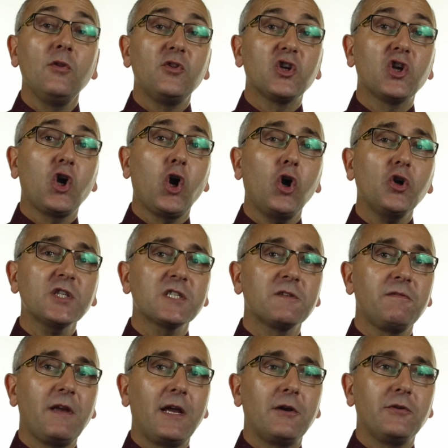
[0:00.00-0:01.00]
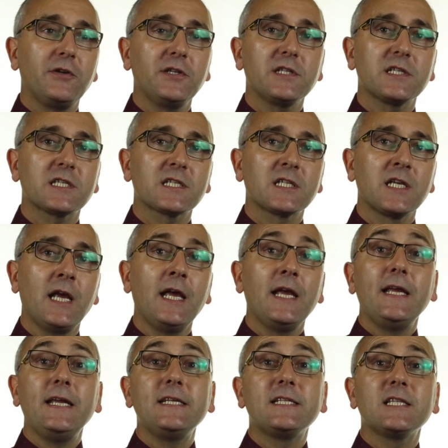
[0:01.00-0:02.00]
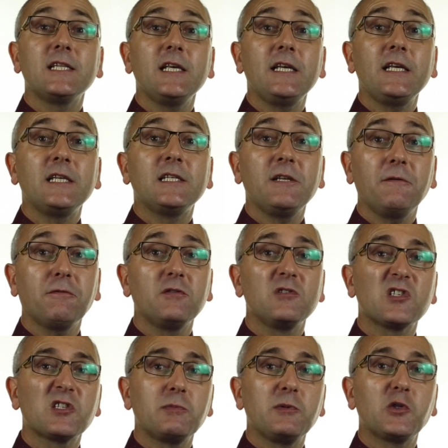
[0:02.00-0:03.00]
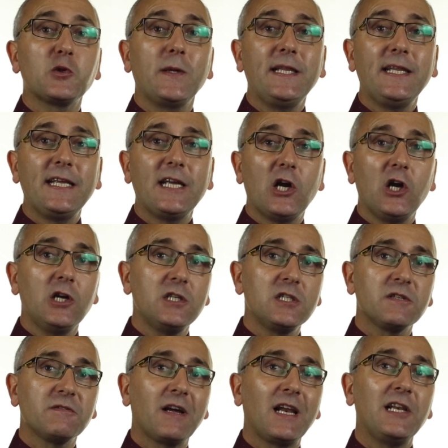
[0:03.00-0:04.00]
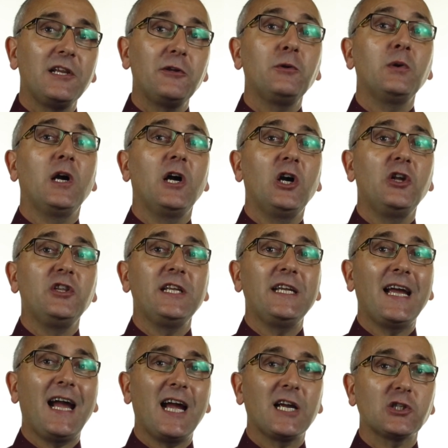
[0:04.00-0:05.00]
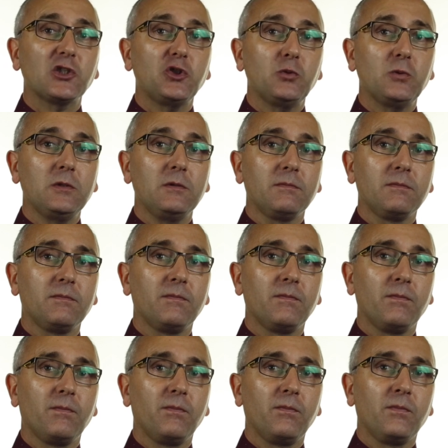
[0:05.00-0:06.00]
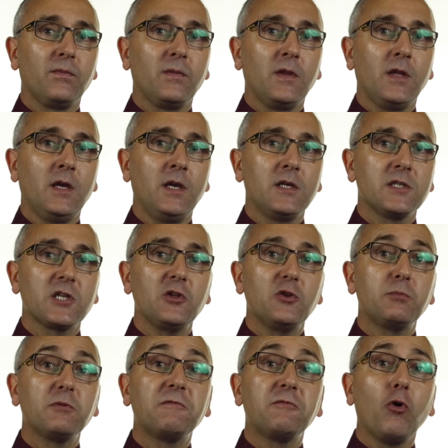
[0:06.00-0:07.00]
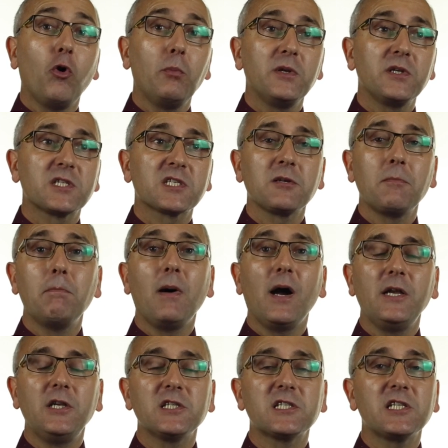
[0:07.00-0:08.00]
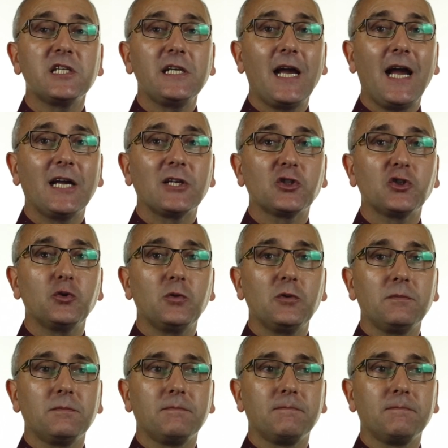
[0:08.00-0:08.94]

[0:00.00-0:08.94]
The cost variance is the difference between the earned value and the actual. So the performance minus the actual.